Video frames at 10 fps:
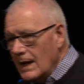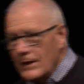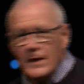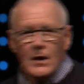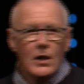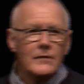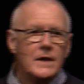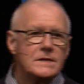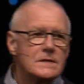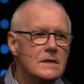I think all of
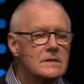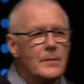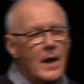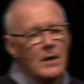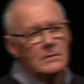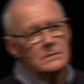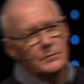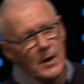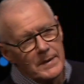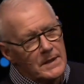us, since
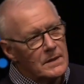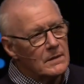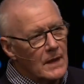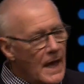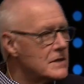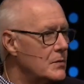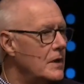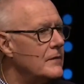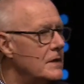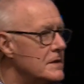about probably the last
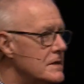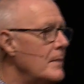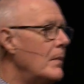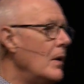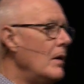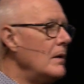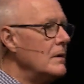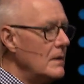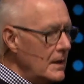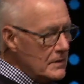week of
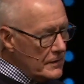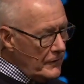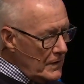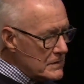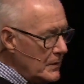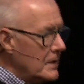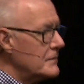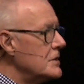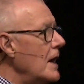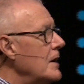December into the first week
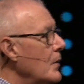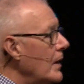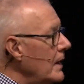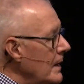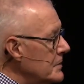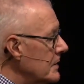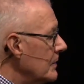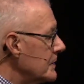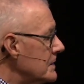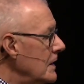of January, and I'm sure
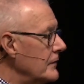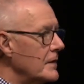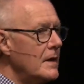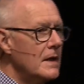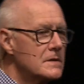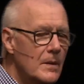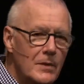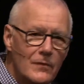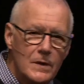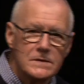you'll see it for the next
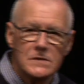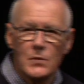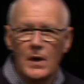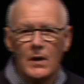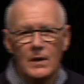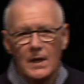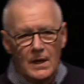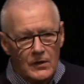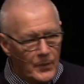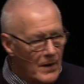couple of weeks as well,
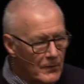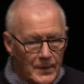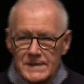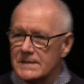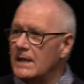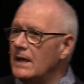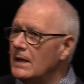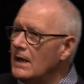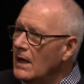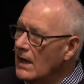you've probably
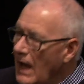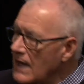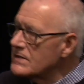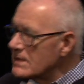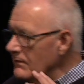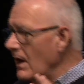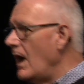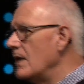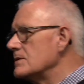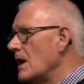seen lots and
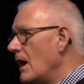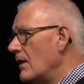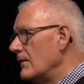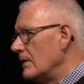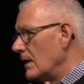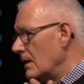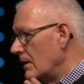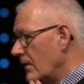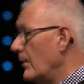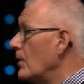lots of uh,
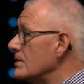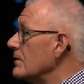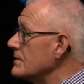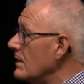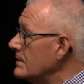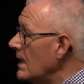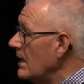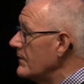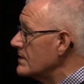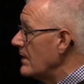commercials on
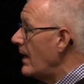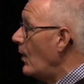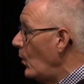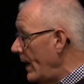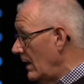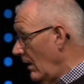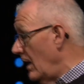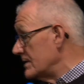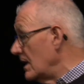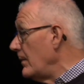television about weight loss.